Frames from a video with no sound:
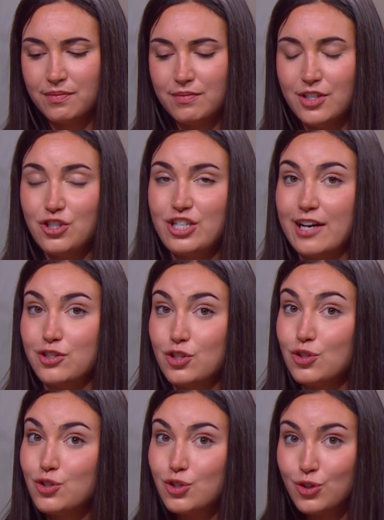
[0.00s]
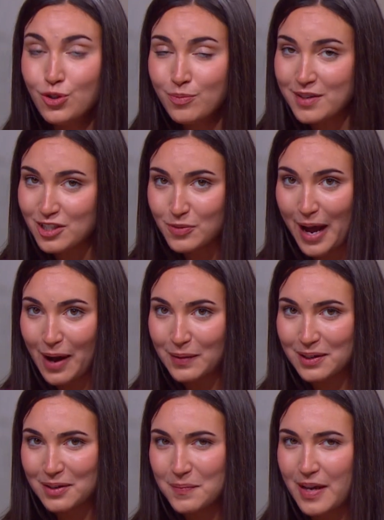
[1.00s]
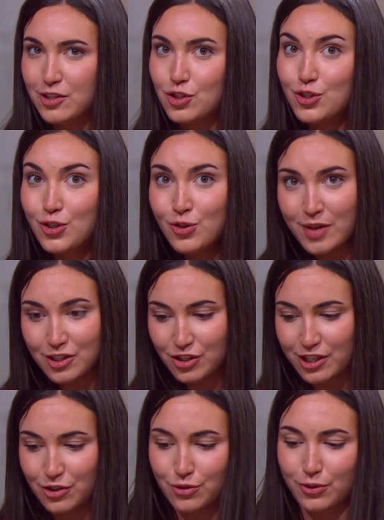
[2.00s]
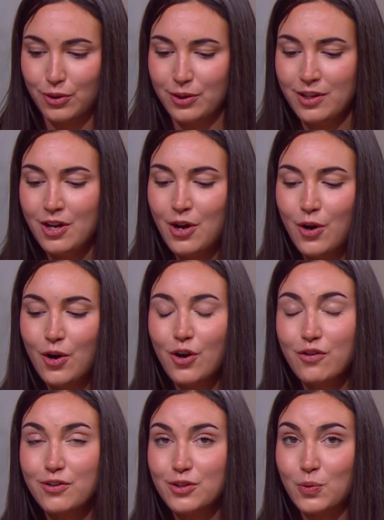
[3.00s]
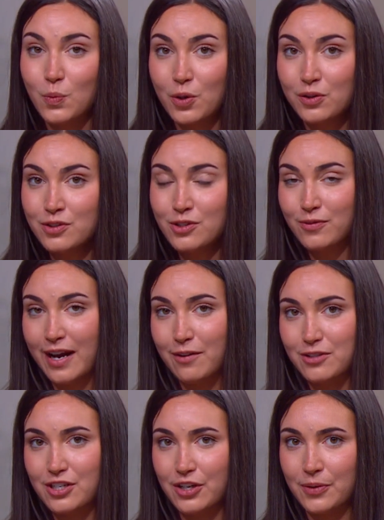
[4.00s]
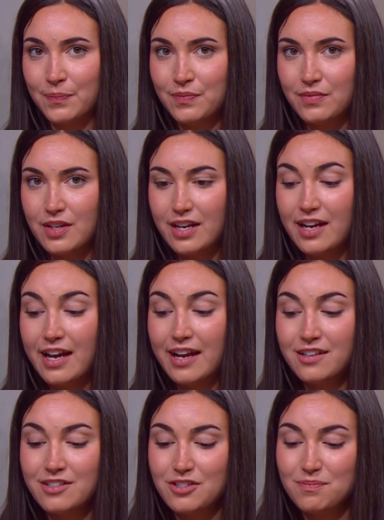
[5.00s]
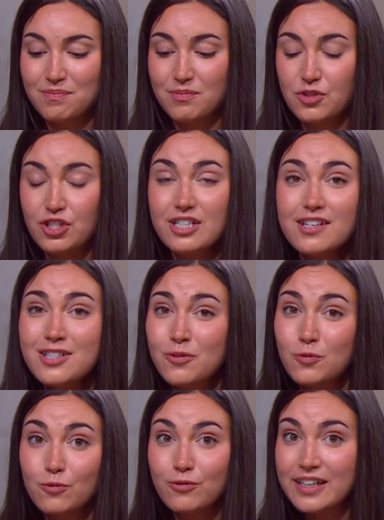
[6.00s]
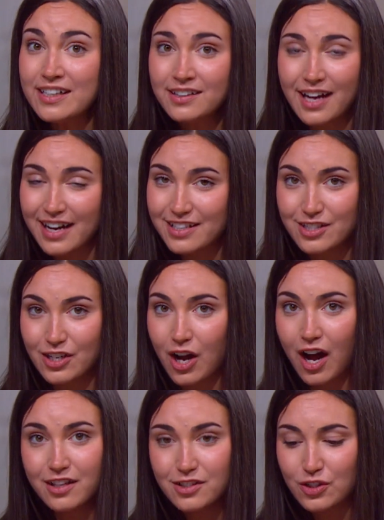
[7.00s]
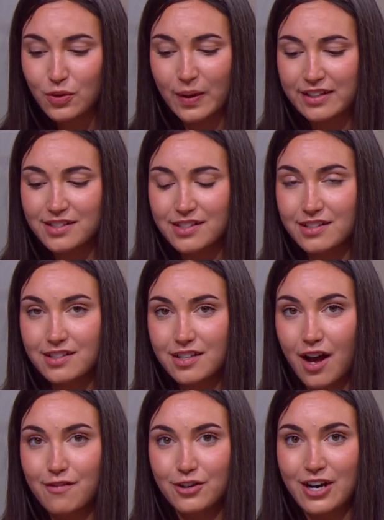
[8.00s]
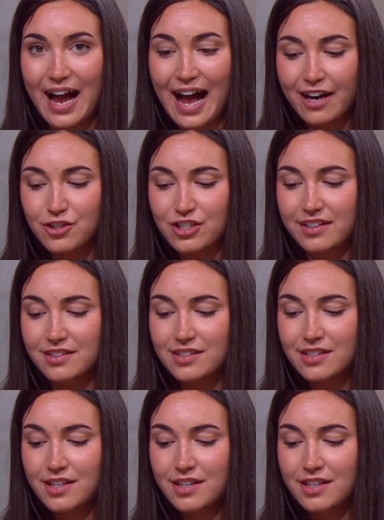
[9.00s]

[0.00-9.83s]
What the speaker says: She has too much power and too much control over the world around her, and she doesn't realize the consequences of her actions